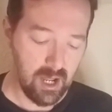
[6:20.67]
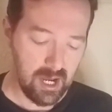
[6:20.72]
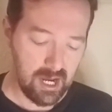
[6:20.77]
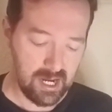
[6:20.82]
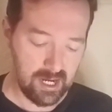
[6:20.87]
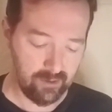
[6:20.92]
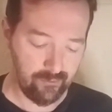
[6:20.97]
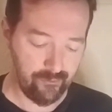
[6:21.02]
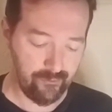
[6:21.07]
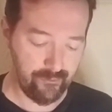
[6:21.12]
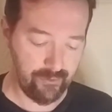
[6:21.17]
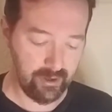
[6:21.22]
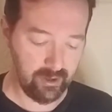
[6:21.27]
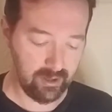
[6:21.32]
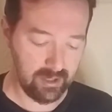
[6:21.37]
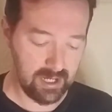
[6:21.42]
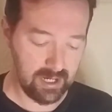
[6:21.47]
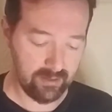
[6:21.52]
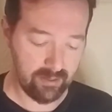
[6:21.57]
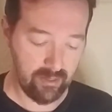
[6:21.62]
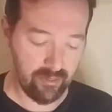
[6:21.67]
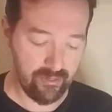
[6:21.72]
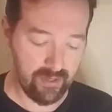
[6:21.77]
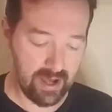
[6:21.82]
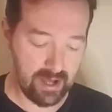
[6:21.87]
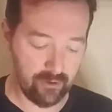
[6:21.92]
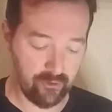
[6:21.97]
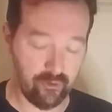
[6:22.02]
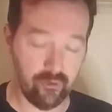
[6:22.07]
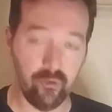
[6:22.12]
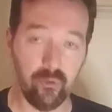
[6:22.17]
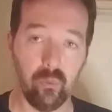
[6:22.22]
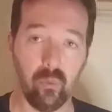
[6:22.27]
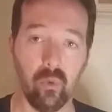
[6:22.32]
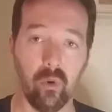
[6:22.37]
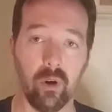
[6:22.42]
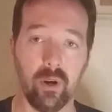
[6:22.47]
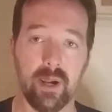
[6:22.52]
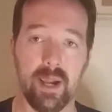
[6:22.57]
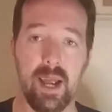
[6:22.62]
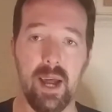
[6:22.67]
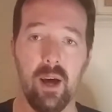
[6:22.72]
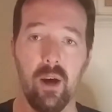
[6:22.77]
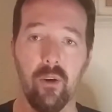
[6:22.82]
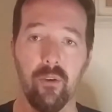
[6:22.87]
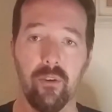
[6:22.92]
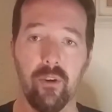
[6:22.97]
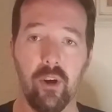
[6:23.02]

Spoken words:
I feel like that should work out